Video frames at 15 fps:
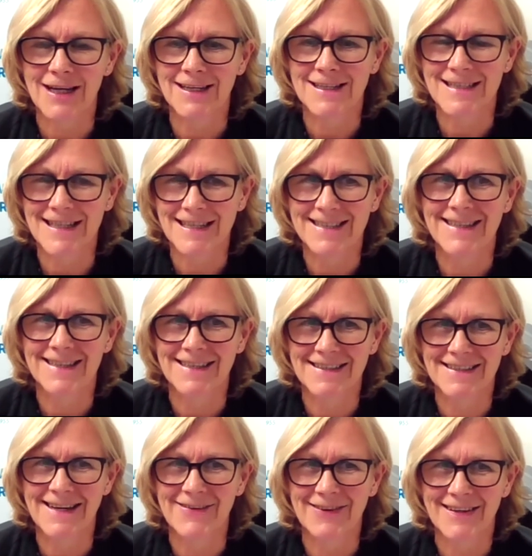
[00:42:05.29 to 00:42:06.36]
his head at
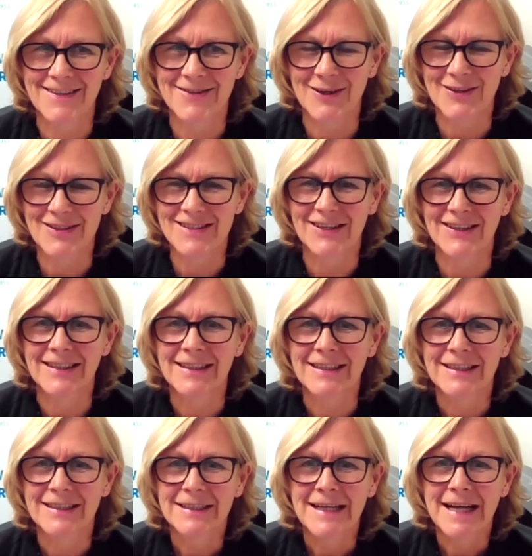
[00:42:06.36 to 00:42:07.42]
that one as well. So.
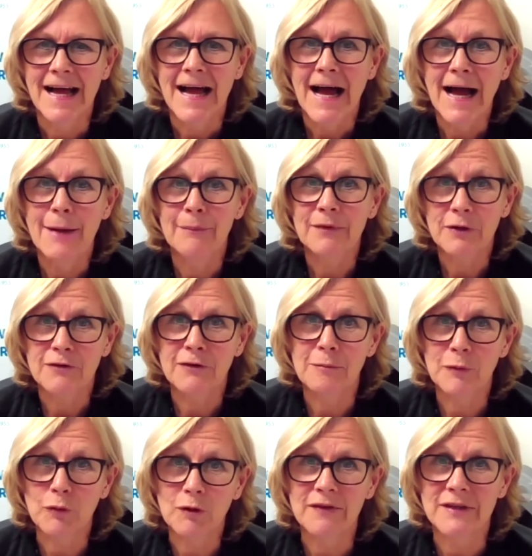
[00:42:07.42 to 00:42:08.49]
Look,
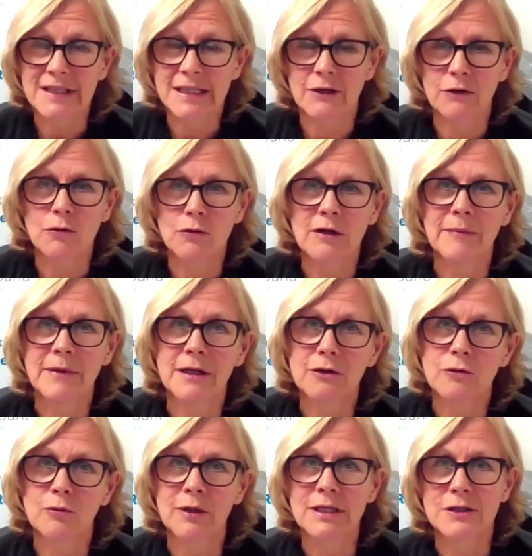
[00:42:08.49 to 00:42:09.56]
from all of us here at Auckland Medical
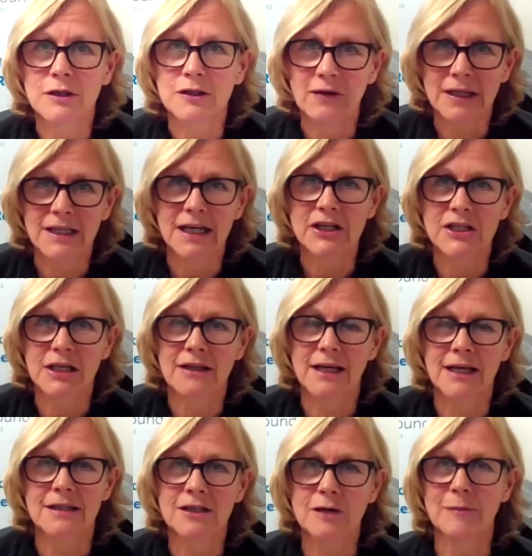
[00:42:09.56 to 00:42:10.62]
Research Foundation,
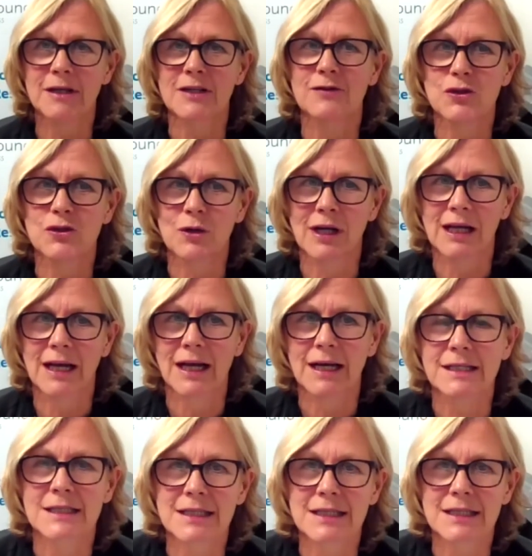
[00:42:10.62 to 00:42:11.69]
thanks so much for joining
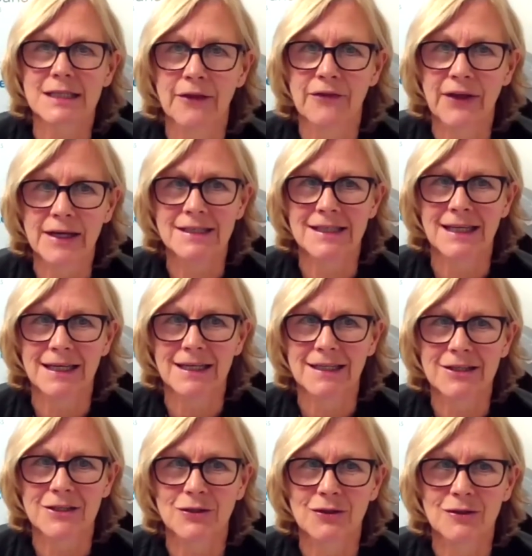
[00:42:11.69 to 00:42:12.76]
us. Thanks again
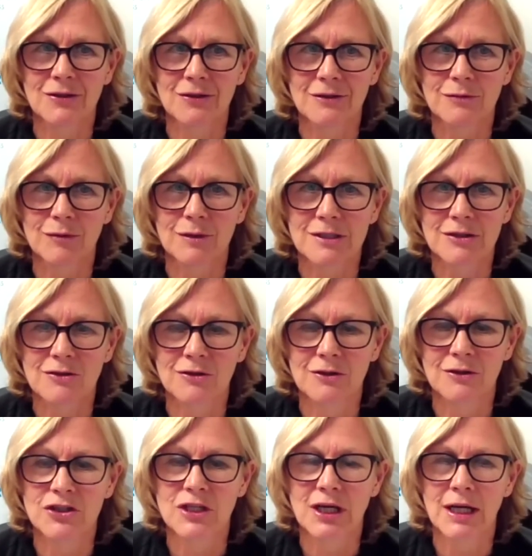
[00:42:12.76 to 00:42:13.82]
to Dr.
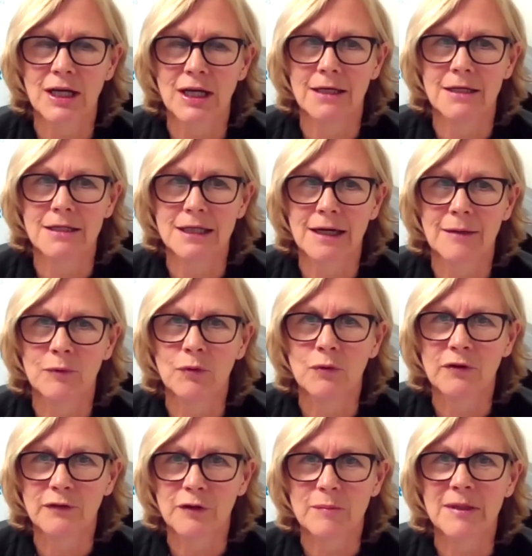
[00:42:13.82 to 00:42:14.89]
Roskruge, and all
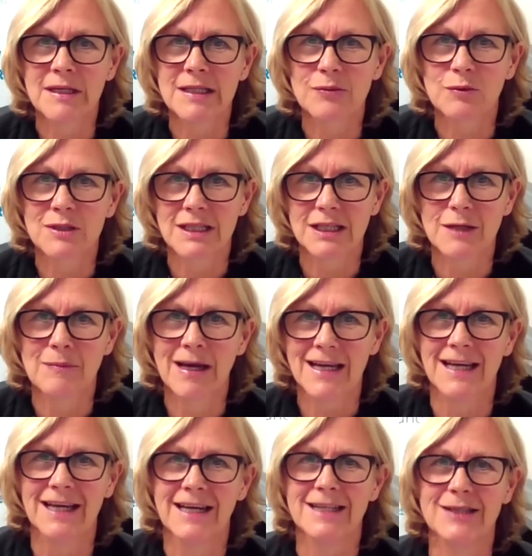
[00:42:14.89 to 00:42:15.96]
the very best. We'll see you back
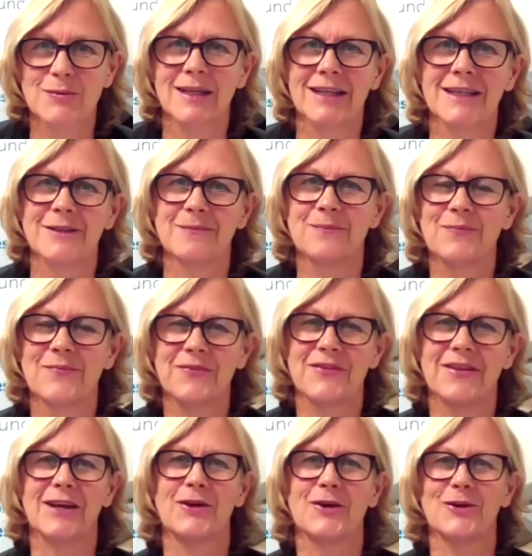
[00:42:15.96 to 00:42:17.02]
here next week.
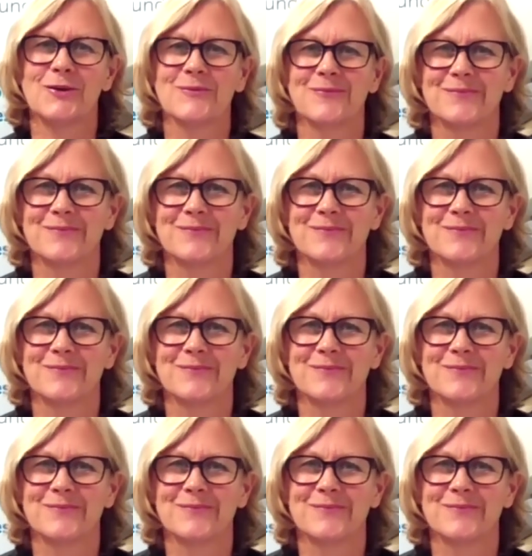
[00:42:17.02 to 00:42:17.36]
Thank you.